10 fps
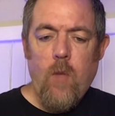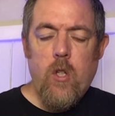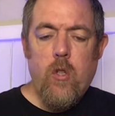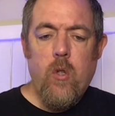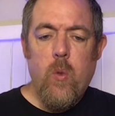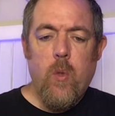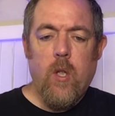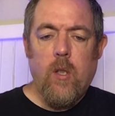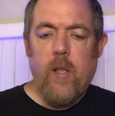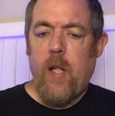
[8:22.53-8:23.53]
you
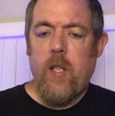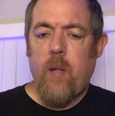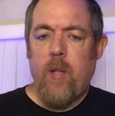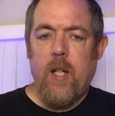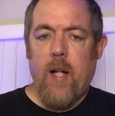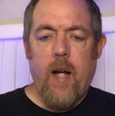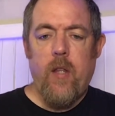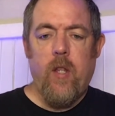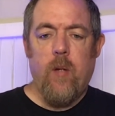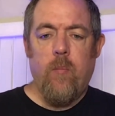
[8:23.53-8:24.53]
would lead them and
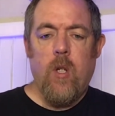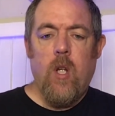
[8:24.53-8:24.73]
guide them